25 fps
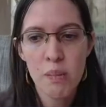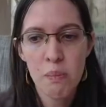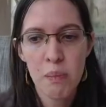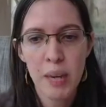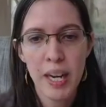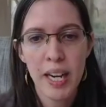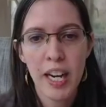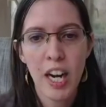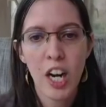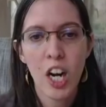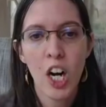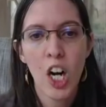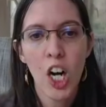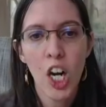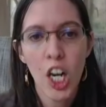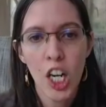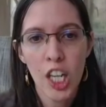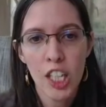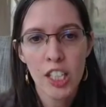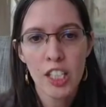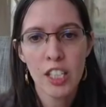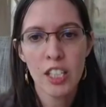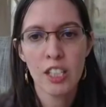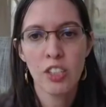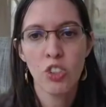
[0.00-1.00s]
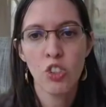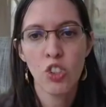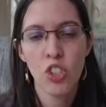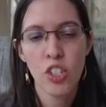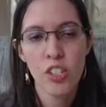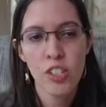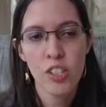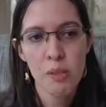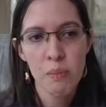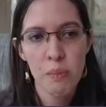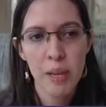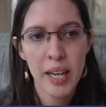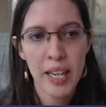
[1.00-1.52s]
my heart and
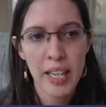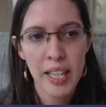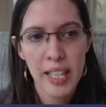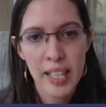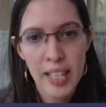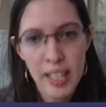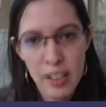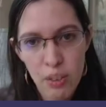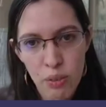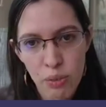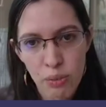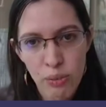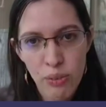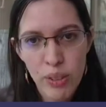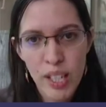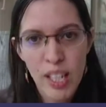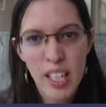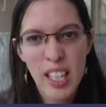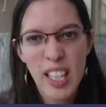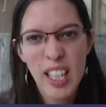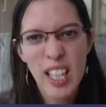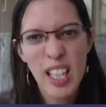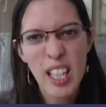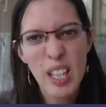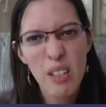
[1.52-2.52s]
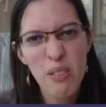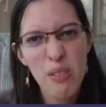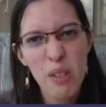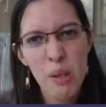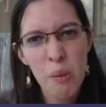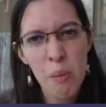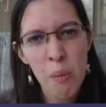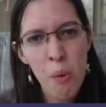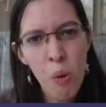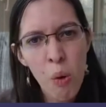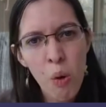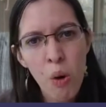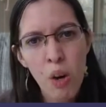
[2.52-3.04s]
trust my gut feeling even
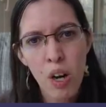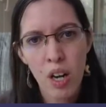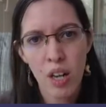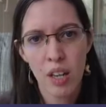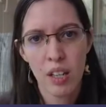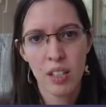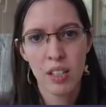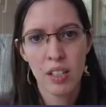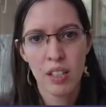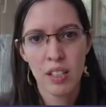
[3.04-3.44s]
more?